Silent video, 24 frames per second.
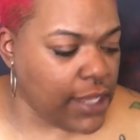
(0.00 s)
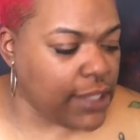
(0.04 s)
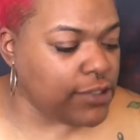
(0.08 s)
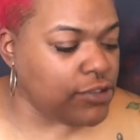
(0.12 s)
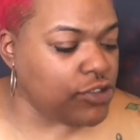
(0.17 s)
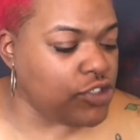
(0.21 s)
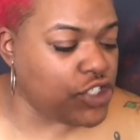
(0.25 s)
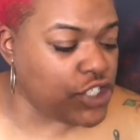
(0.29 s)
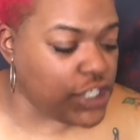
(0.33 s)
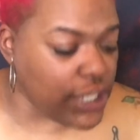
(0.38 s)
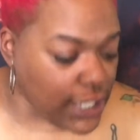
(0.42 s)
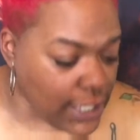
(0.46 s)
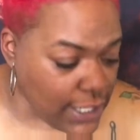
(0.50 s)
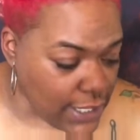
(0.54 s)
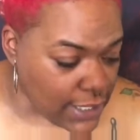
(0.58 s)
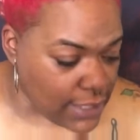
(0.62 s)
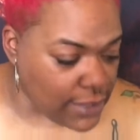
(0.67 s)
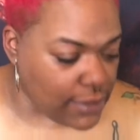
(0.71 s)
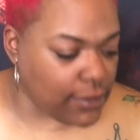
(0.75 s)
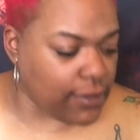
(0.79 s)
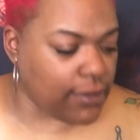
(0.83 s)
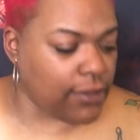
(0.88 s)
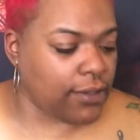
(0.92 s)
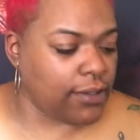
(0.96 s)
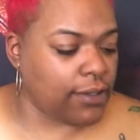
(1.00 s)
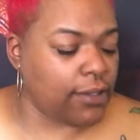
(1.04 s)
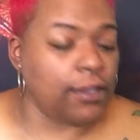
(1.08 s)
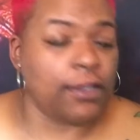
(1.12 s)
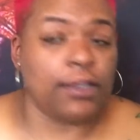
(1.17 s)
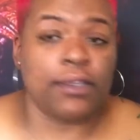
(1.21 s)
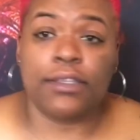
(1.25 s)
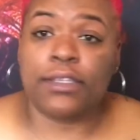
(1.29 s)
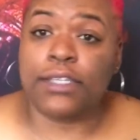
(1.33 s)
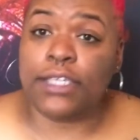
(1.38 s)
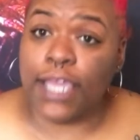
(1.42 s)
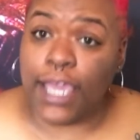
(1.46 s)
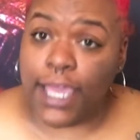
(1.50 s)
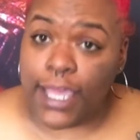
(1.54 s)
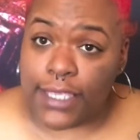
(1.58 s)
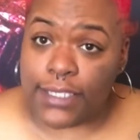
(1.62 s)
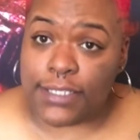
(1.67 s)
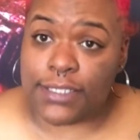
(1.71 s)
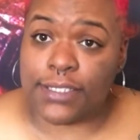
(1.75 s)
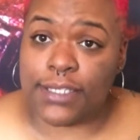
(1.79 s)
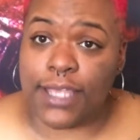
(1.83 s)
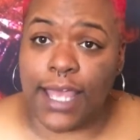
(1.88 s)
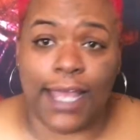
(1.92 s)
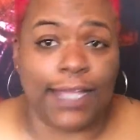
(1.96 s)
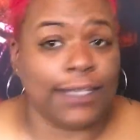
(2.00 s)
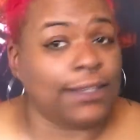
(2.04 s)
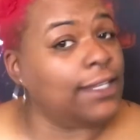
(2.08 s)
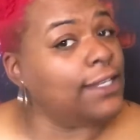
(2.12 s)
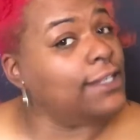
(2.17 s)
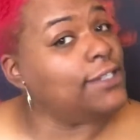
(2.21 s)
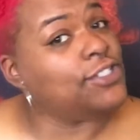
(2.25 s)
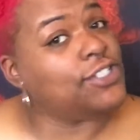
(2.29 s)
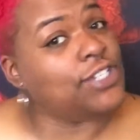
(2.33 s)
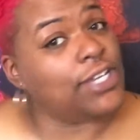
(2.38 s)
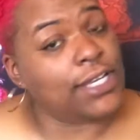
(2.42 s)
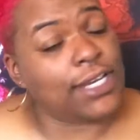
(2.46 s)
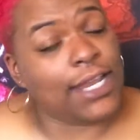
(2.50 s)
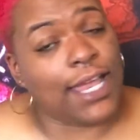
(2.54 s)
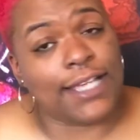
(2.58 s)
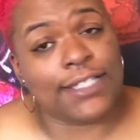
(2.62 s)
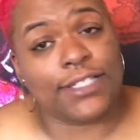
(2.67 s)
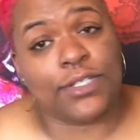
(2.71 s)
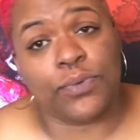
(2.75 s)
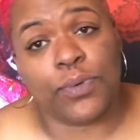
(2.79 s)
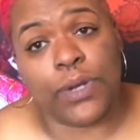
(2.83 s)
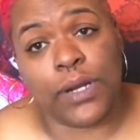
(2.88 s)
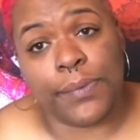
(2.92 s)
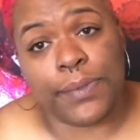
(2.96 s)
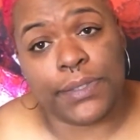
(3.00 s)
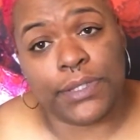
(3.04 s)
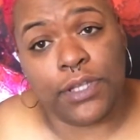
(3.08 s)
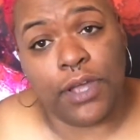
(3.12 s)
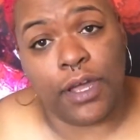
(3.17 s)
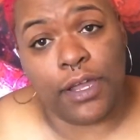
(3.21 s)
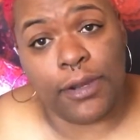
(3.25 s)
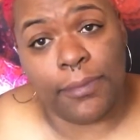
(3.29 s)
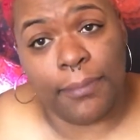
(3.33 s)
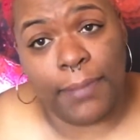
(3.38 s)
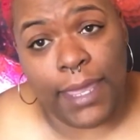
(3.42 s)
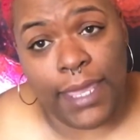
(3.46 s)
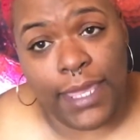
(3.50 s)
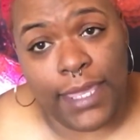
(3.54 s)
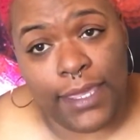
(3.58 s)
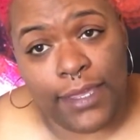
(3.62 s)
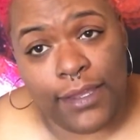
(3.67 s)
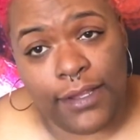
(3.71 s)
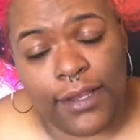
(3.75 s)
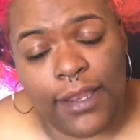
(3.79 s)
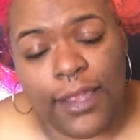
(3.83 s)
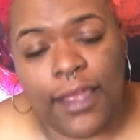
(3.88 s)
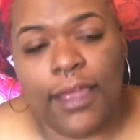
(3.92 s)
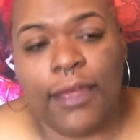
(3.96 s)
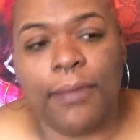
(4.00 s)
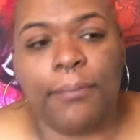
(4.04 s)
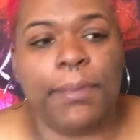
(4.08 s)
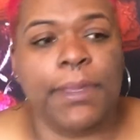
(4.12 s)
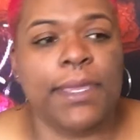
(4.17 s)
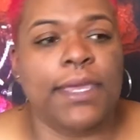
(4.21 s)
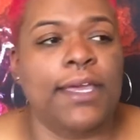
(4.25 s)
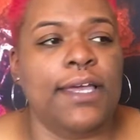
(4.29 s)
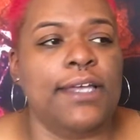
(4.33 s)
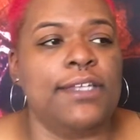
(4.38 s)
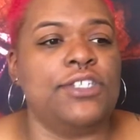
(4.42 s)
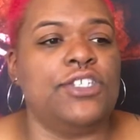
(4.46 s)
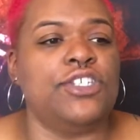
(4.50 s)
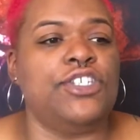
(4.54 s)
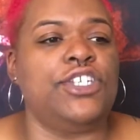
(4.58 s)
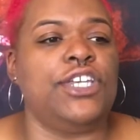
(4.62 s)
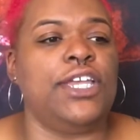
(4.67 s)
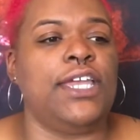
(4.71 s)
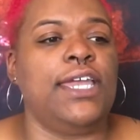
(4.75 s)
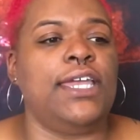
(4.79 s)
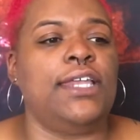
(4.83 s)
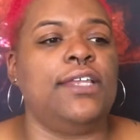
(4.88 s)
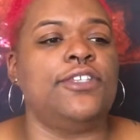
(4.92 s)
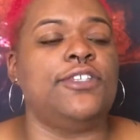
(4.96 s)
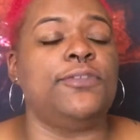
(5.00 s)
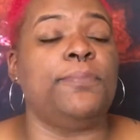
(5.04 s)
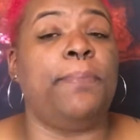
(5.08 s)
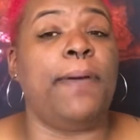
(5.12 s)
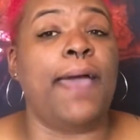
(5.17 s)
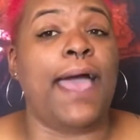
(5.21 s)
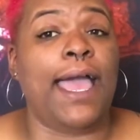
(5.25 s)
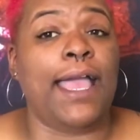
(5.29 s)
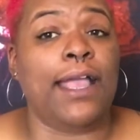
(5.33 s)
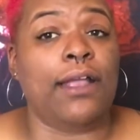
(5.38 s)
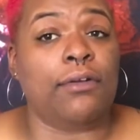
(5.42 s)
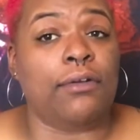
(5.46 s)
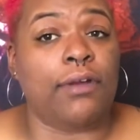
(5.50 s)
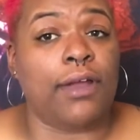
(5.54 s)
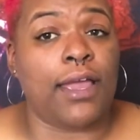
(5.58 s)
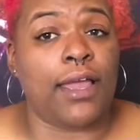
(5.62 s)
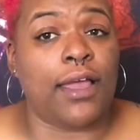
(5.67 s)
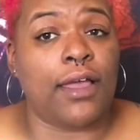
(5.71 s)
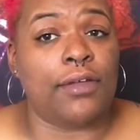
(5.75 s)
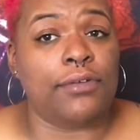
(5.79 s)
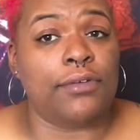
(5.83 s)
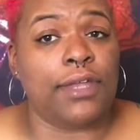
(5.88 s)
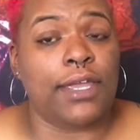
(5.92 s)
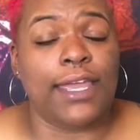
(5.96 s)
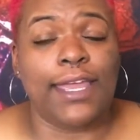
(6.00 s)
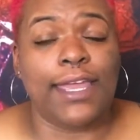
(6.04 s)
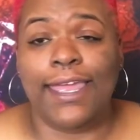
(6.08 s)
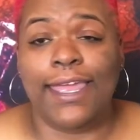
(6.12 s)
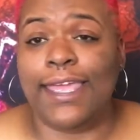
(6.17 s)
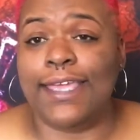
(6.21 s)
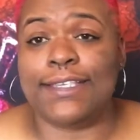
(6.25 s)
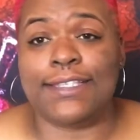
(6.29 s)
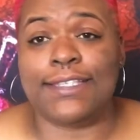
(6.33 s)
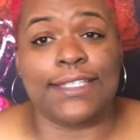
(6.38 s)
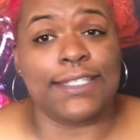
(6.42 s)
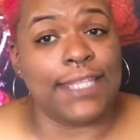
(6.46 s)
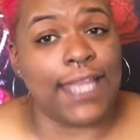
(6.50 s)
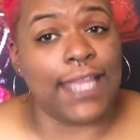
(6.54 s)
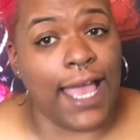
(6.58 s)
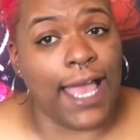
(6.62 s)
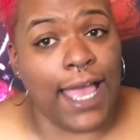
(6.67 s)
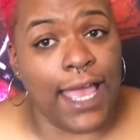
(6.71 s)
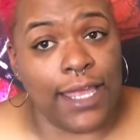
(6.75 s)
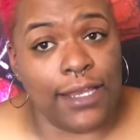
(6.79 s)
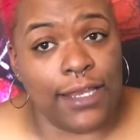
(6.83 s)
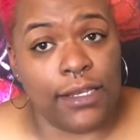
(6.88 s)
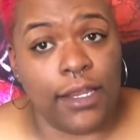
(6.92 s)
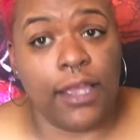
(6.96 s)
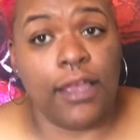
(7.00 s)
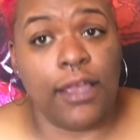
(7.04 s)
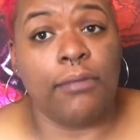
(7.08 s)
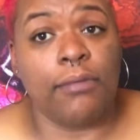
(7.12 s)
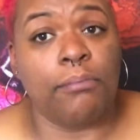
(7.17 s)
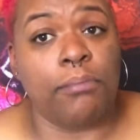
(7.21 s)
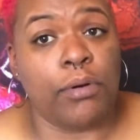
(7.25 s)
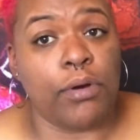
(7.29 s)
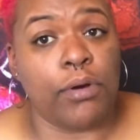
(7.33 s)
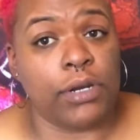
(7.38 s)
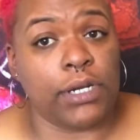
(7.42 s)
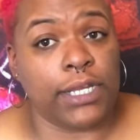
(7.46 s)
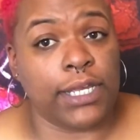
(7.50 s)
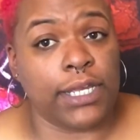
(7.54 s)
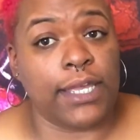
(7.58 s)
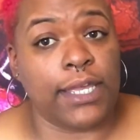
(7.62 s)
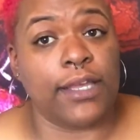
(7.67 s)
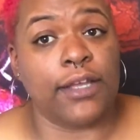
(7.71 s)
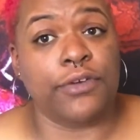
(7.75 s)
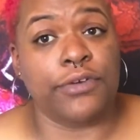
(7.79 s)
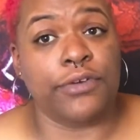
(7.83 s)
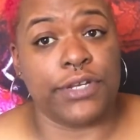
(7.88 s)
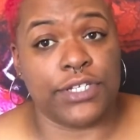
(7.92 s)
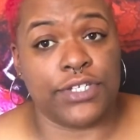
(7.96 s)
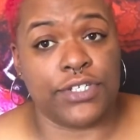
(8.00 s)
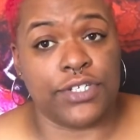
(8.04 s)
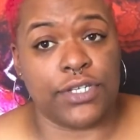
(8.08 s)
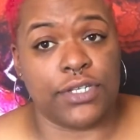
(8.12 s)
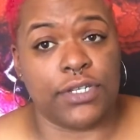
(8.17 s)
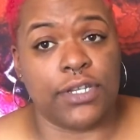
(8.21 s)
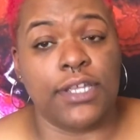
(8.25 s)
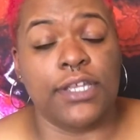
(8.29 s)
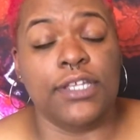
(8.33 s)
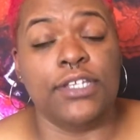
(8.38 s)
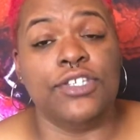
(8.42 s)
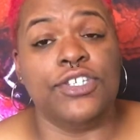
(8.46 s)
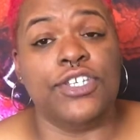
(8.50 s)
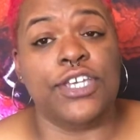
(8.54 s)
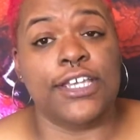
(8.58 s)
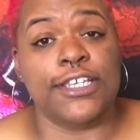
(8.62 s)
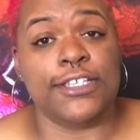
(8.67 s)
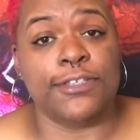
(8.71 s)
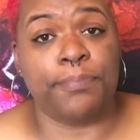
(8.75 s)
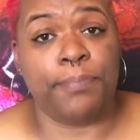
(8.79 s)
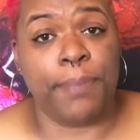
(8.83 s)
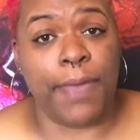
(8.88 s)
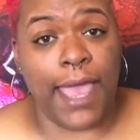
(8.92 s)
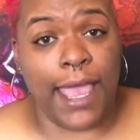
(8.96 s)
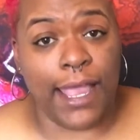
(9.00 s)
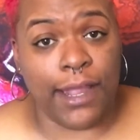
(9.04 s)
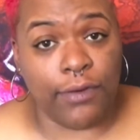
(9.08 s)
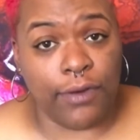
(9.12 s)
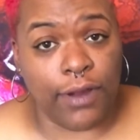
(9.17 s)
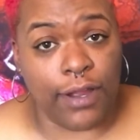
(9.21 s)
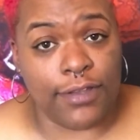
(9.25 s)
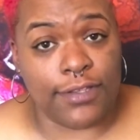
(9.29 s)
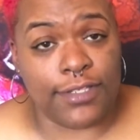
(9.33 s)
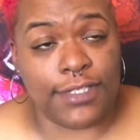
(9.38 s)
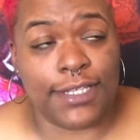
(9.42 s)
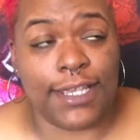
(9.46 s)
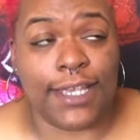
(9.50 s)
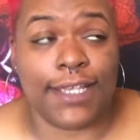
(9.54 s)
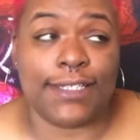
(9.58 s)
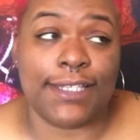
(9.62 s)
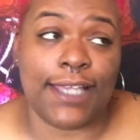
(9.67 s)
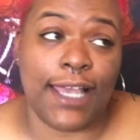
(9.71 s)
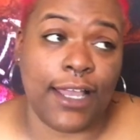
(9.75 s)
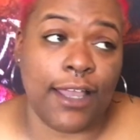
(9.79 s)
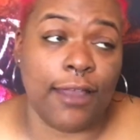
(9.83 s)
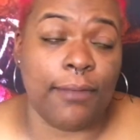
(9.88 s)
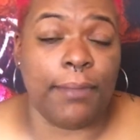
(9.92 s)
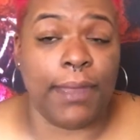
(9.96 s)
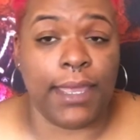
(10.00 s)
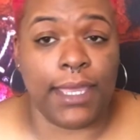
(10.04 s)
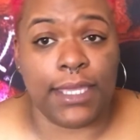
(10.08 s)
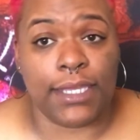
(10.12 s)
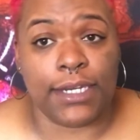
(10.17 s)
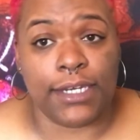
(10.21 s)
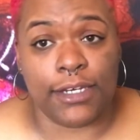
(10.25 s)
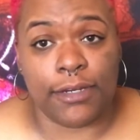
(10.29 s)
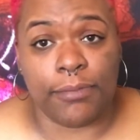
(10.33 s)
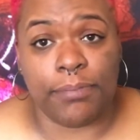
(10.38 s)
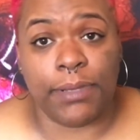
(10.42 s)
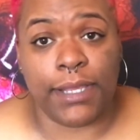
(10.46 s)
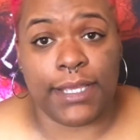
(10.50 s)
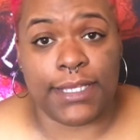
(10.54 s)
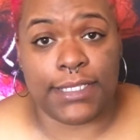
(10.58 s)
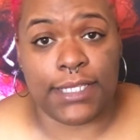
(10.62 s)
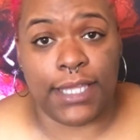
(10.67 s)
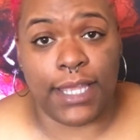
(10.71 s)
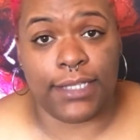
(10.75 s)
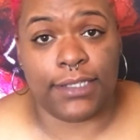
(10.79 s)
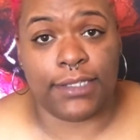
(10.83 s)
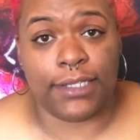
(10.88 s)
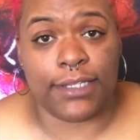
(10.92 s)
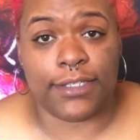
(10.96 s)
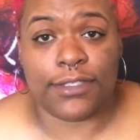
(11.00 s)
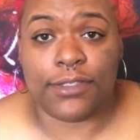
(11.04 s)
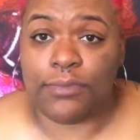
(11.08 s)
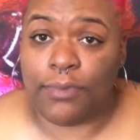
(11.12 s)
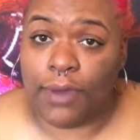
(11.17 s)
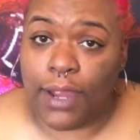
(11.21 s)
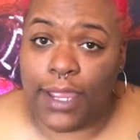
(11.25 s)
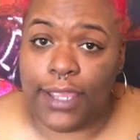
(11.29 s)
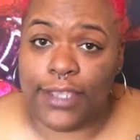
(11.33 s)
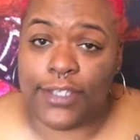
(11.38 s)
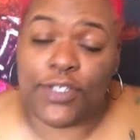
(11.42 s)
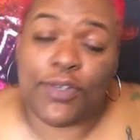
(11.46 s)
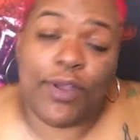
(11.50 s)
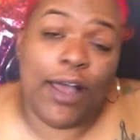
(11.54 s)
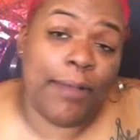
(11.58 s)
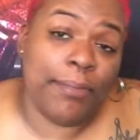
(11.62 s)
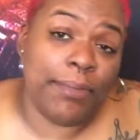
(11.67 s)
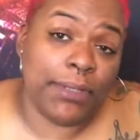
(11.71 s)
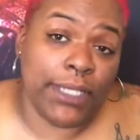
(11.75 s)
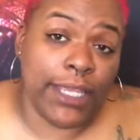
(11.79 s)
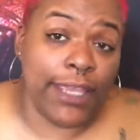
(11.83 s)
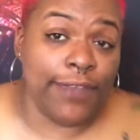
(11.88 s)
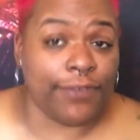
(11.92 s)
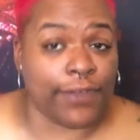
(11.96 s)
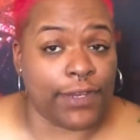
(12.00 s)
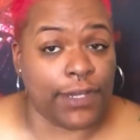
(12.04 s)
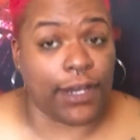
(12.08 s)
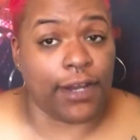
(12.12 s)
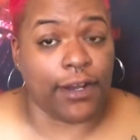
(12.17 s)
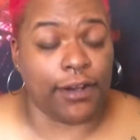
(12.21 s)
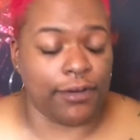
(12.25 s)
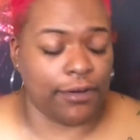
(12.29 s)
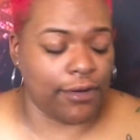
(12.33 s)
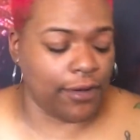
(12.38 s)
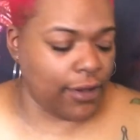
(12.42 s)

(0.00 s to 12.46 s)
Jen, yes. I think Jen has the wherewithal to make it because Jen's background is not born-again Christian. Jen's background says I can make it in a place like this, right? So I believe in her.